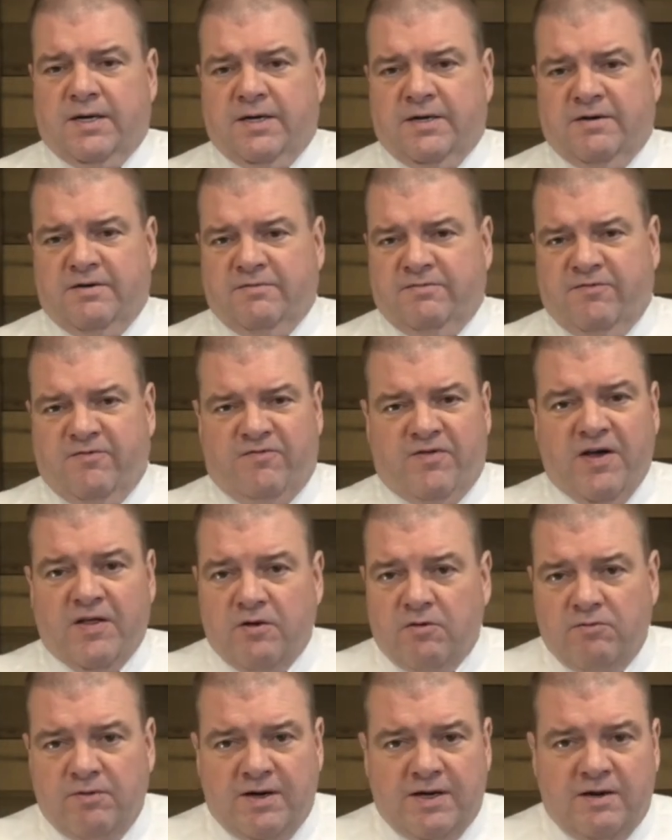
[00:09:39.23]

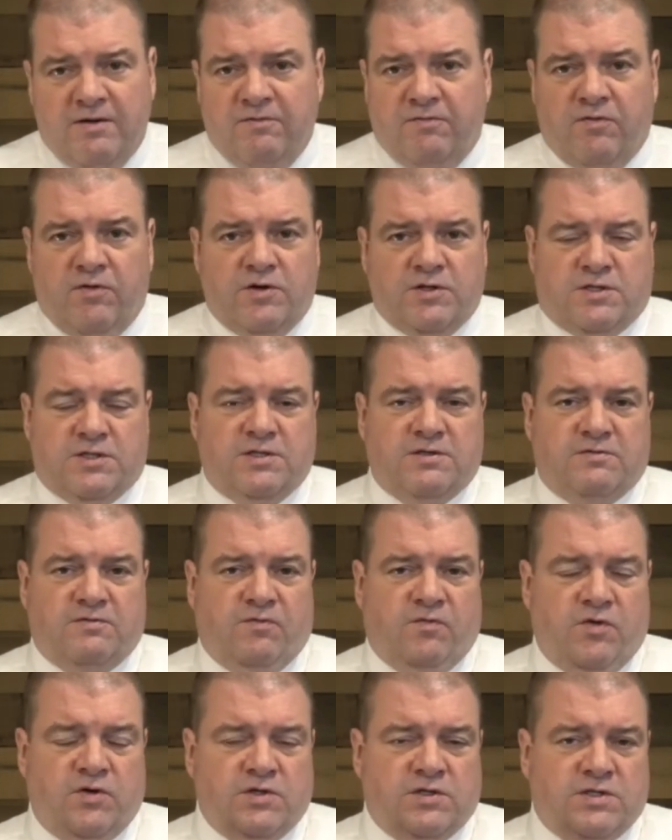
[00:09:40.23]
feather in versus
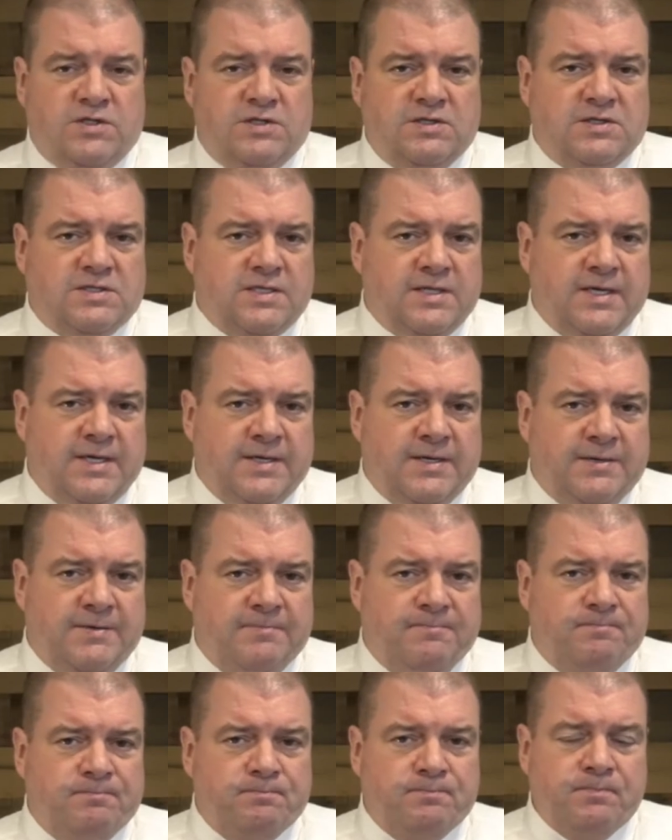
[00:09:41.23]

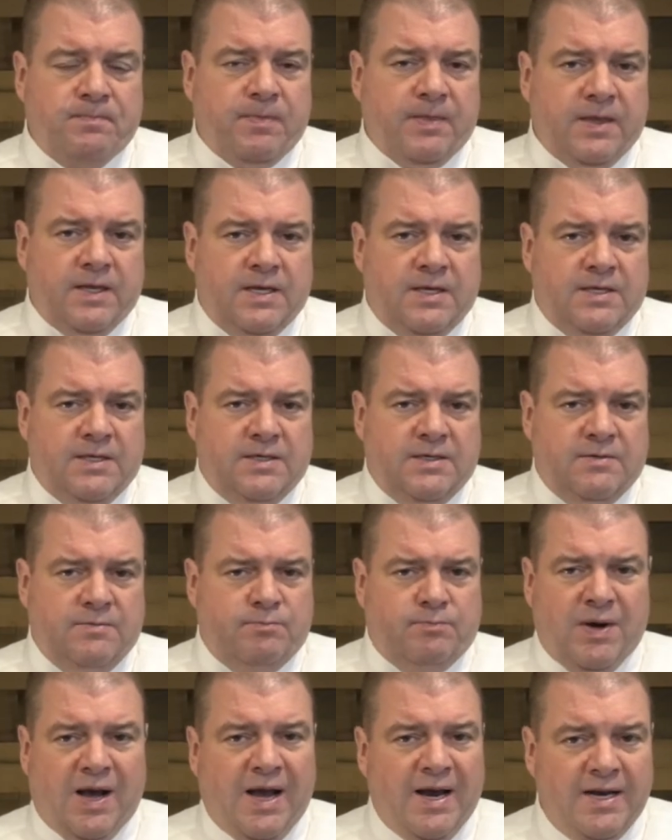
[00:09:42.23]

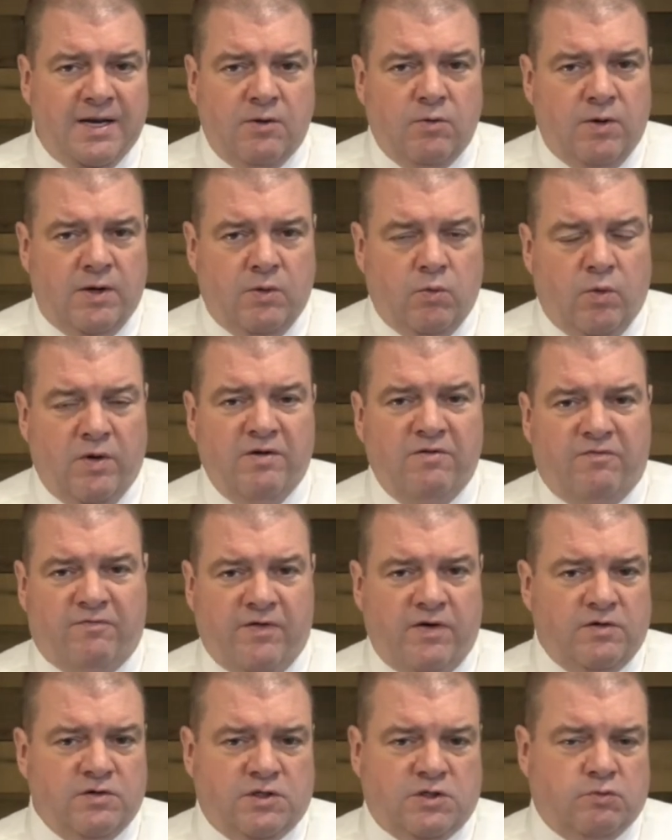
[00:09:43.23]
buy in one
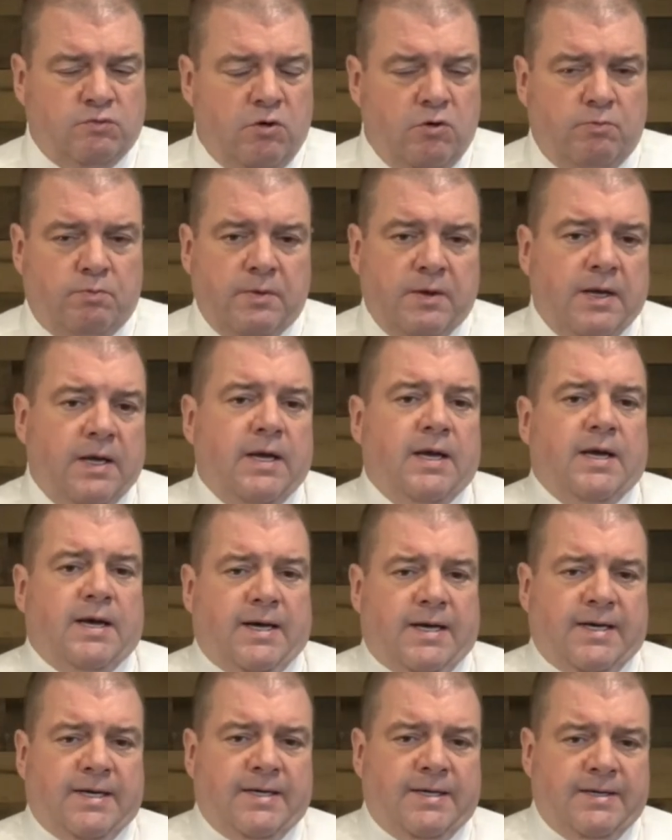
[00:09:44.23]
fell swoop.
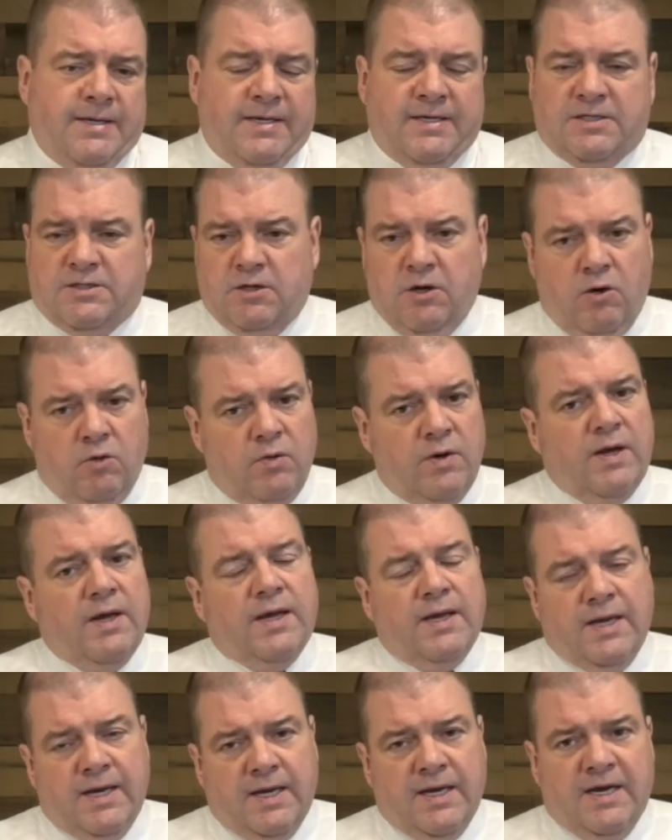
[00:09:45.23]
So
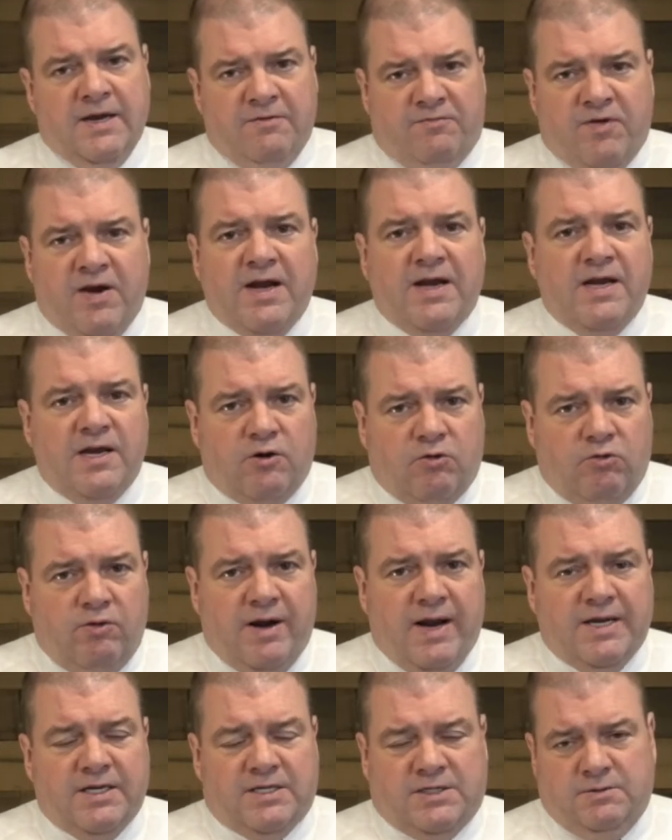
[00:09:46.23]
if he didn't
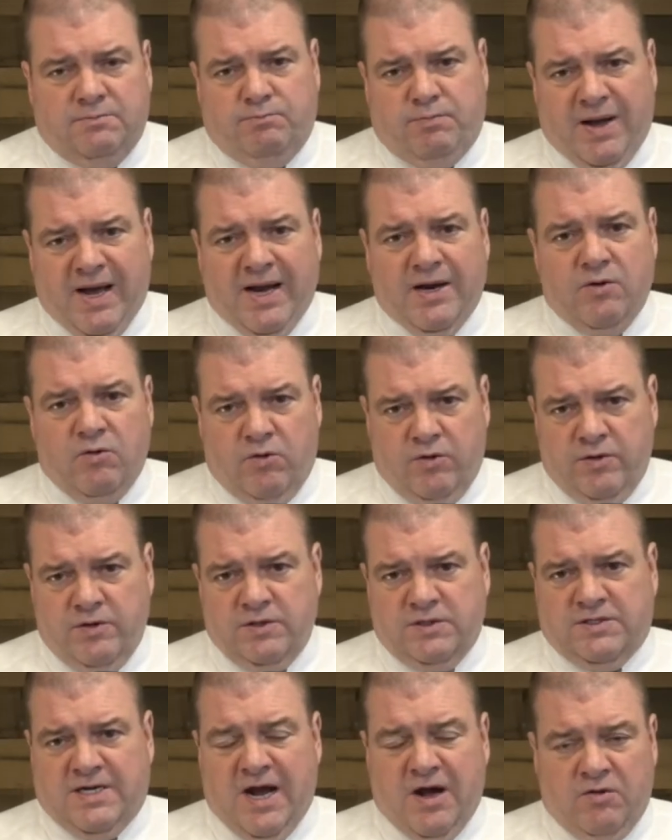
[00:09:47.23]
create some buy
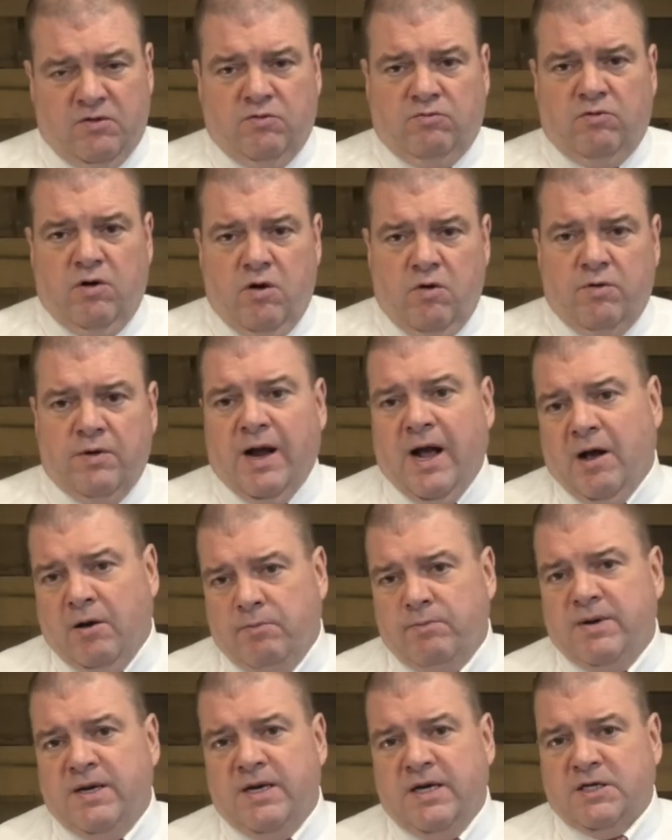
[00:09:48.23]
orders down the road, I'll
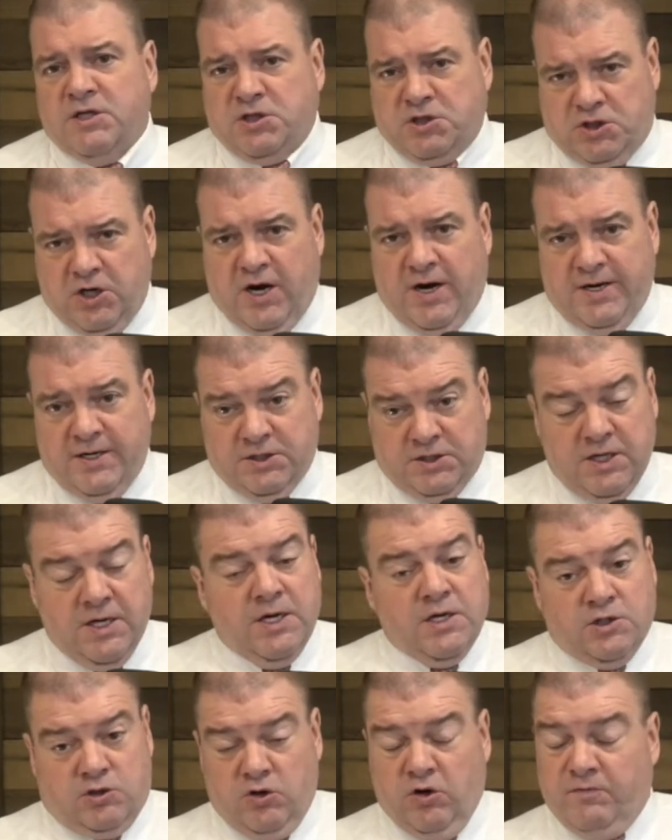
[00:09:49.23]
be astonished.
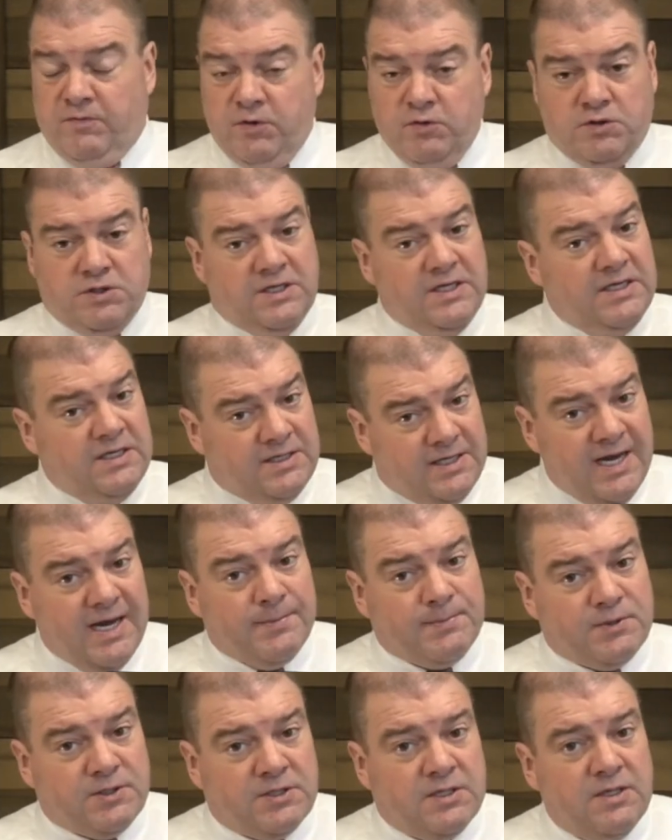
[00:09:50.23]
So if you see
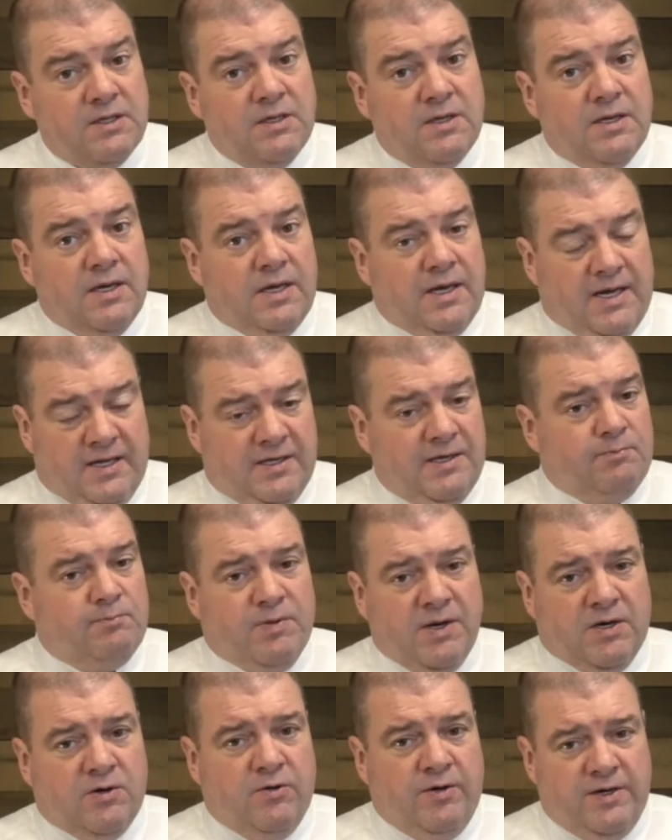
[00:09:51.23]
dips, I think
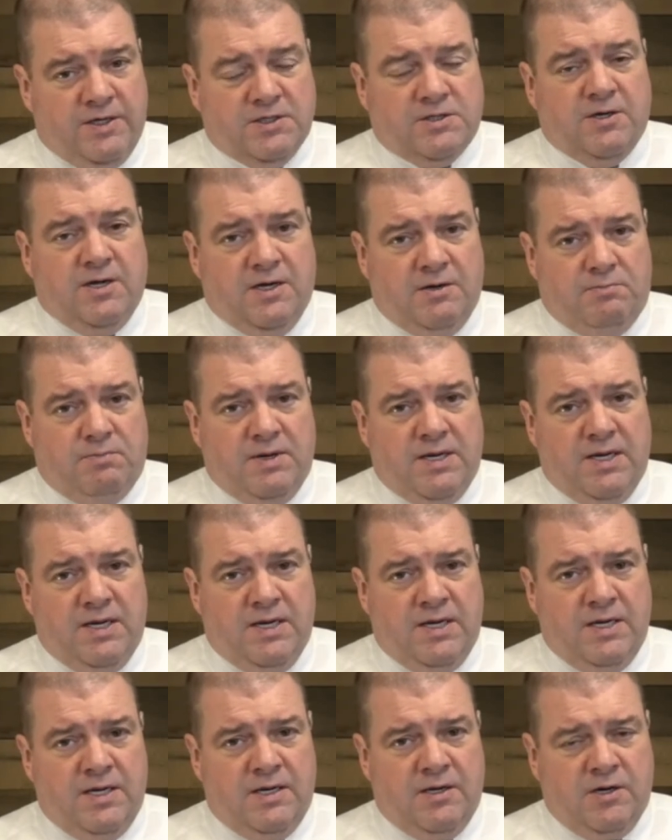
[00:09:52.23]
Bitcoin is going to
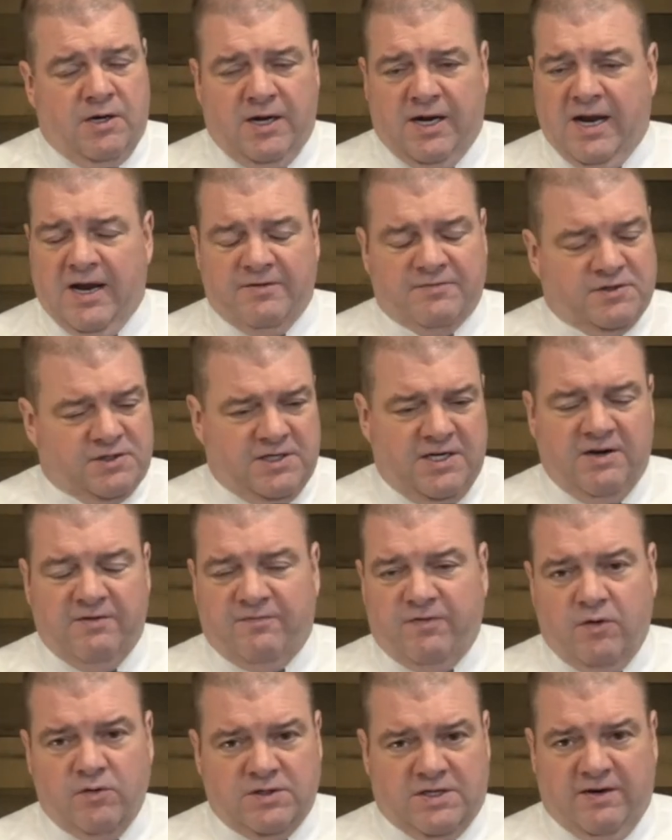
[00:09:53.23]
be, you're going to have
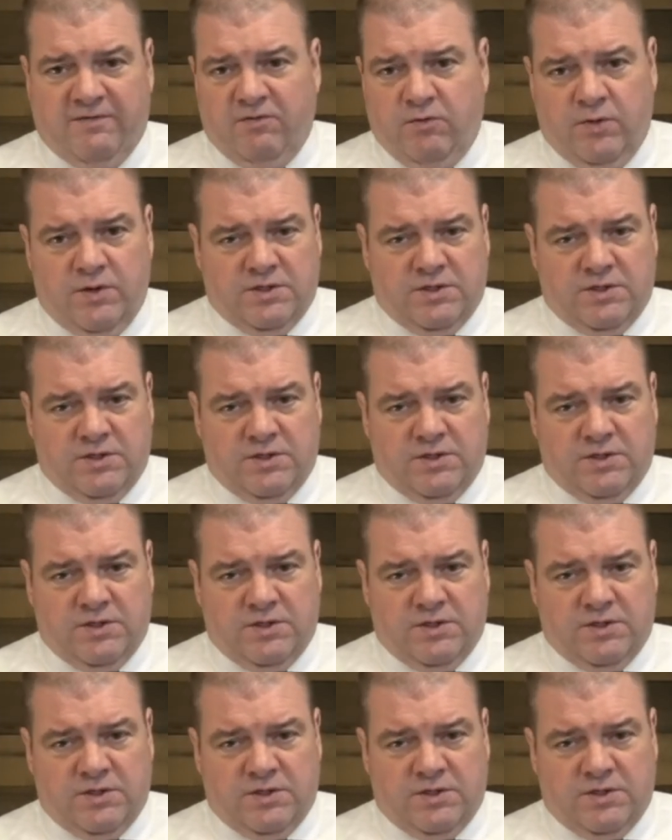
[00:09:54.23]
CFOs everywhere,